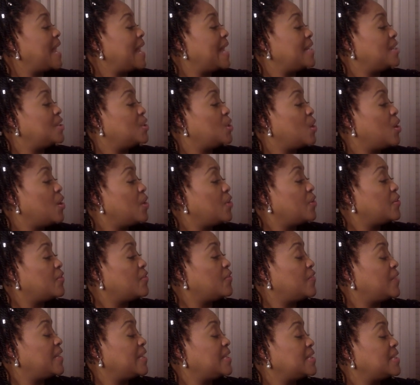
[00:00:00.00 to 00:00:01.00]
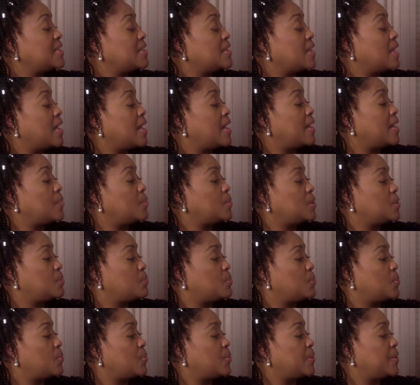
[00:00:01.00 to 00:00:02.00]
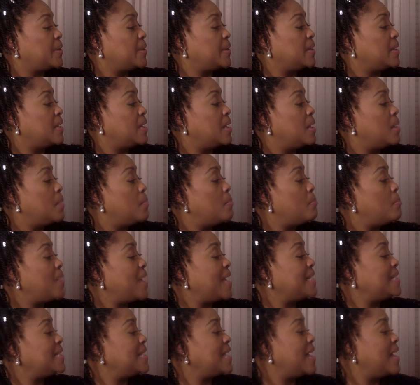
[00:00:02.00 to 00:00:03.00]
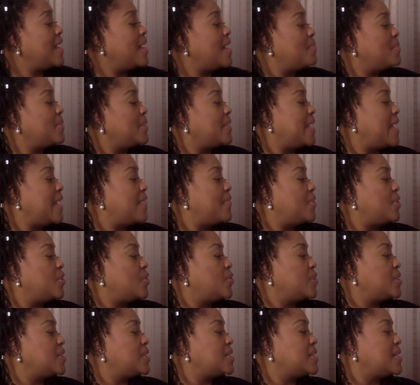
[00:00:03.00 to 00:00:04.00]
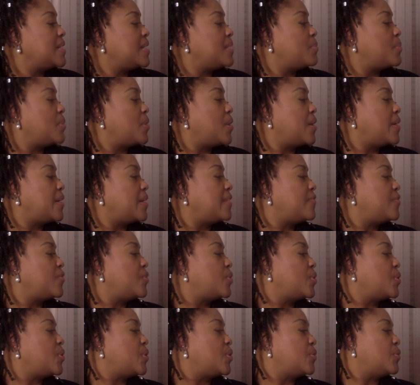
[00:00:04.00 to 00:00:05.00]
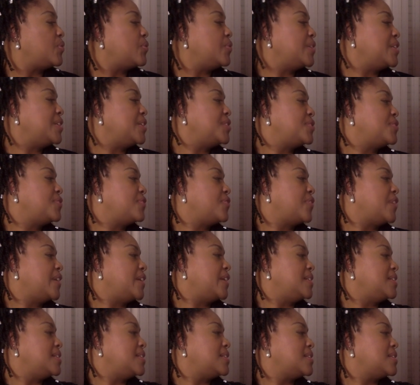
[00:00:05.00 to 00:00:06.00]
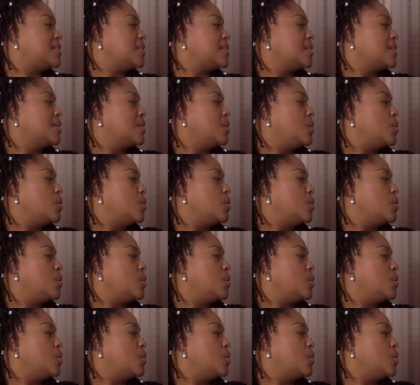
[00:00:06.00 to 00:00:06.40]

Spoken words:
a daughter, Vitelline, was born, Madame gave a christening party for her rich friends.